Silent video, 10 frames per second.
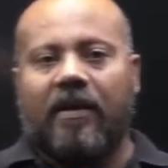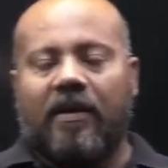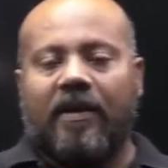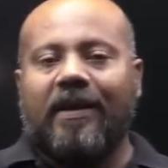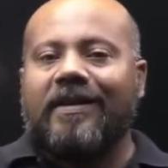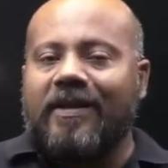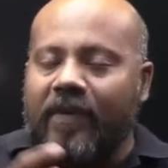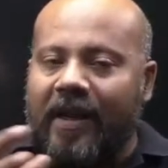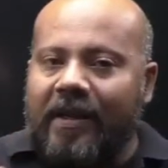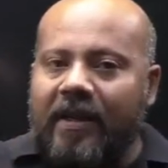There are some
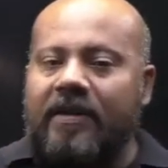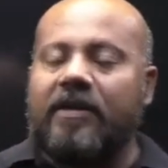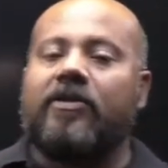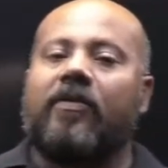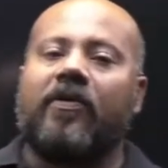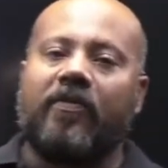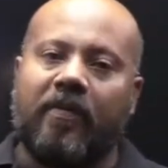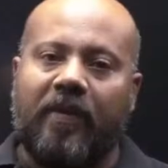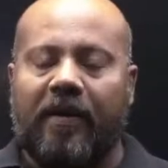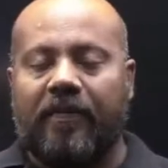characteristics of human
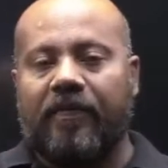being.